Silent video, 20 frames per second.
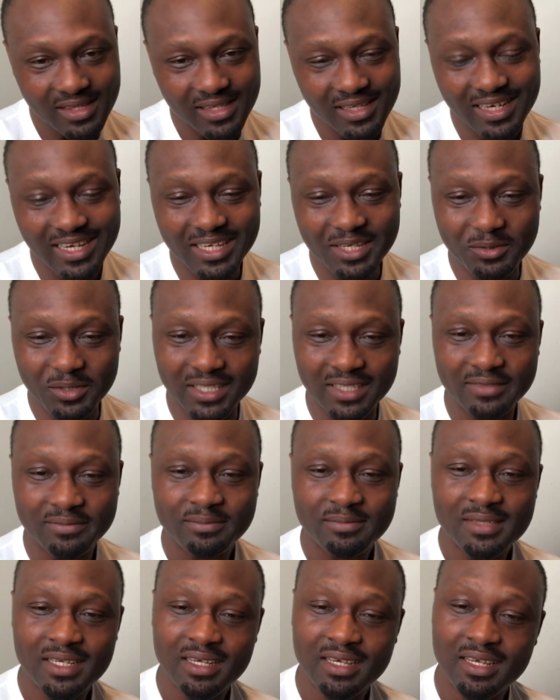Anyway,
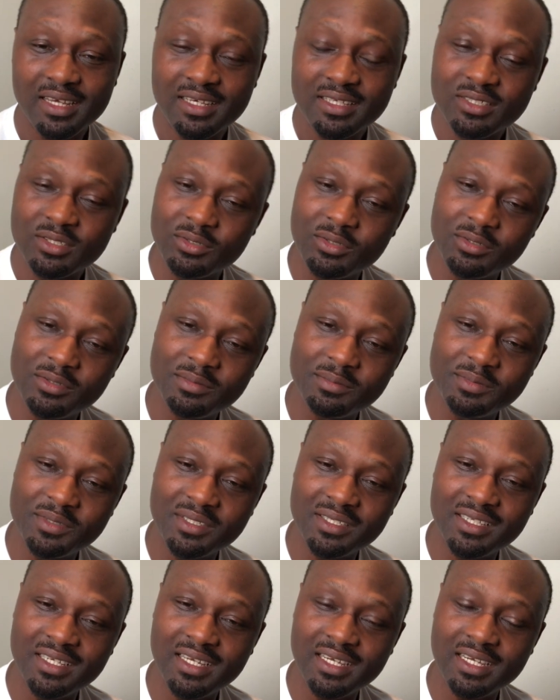so
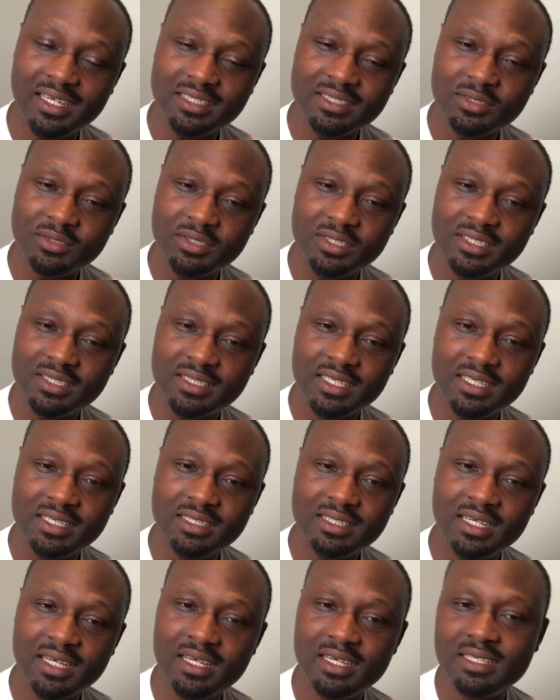BIOLA, so he said,
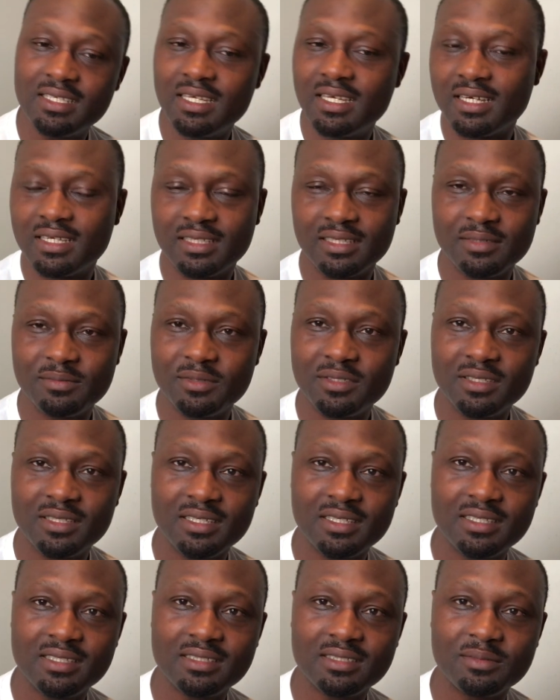that BIOLA
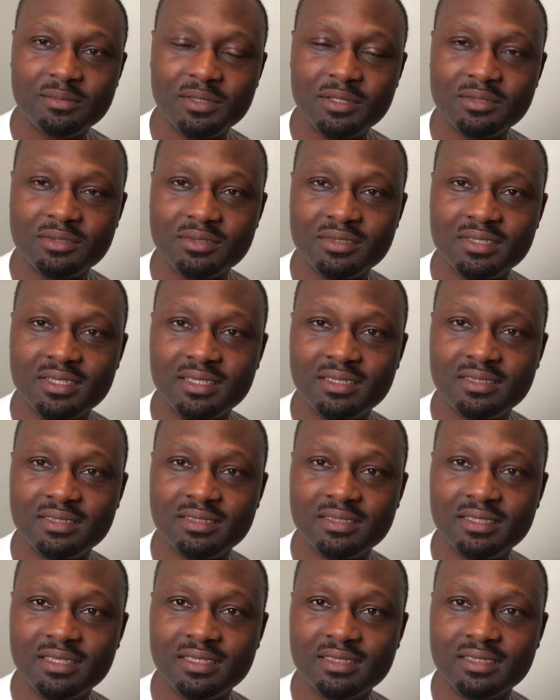is about to sit the
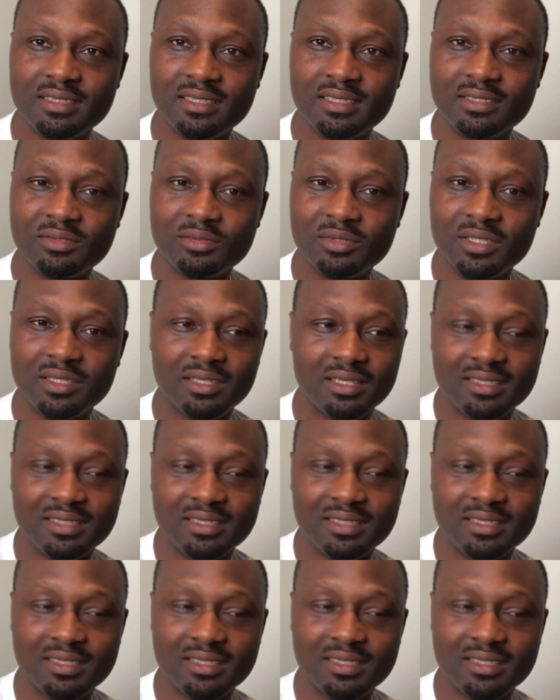CSA as well,